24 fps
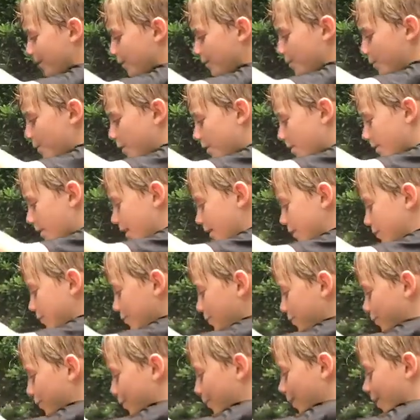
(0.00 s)
Norwex
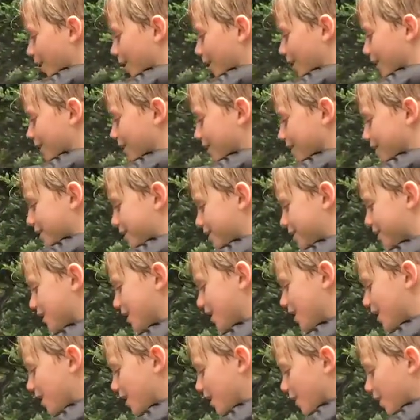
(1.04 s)
works.
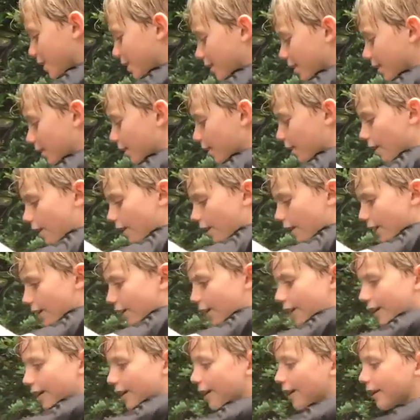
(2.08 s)
How's it work?
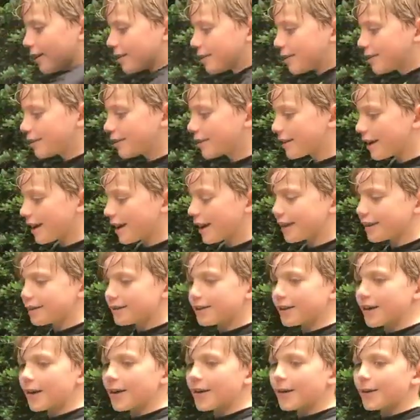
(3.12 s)
Okay,
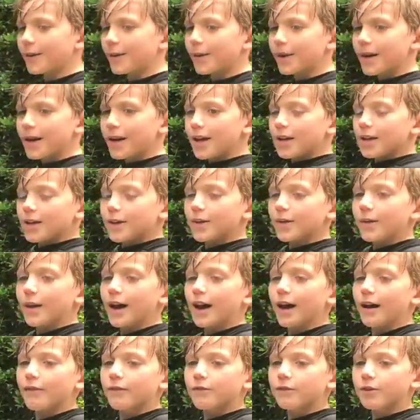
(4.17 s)
so you
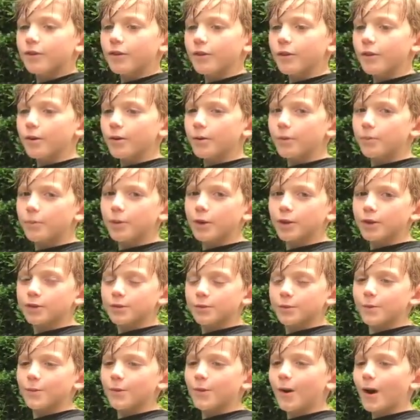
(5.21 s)
have to put
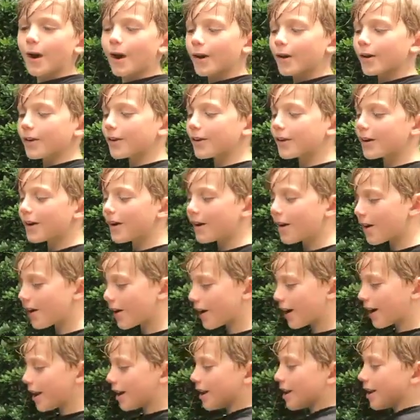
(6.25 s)
some water
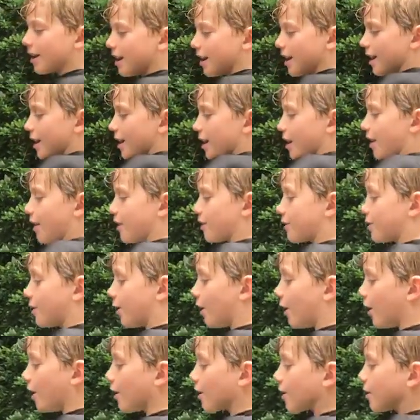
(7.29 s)
on a
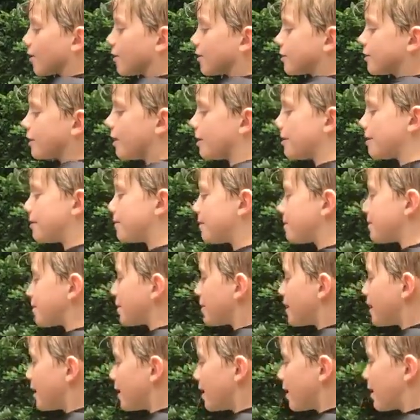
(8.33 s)
car or something.
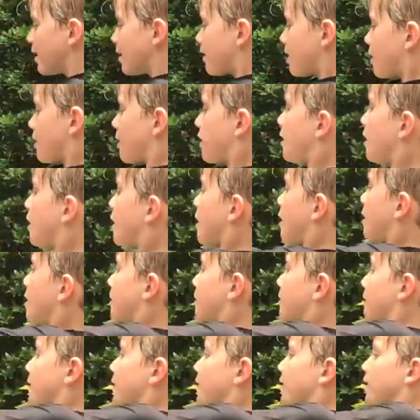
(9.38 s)
Um,
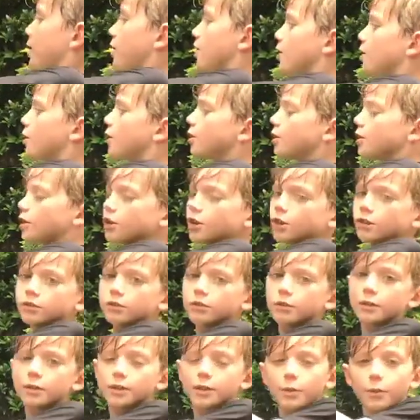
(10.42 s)
you can use
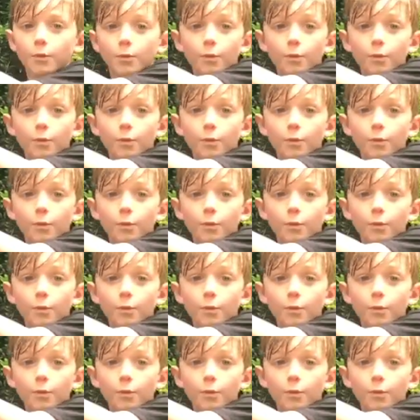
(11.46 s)
it with a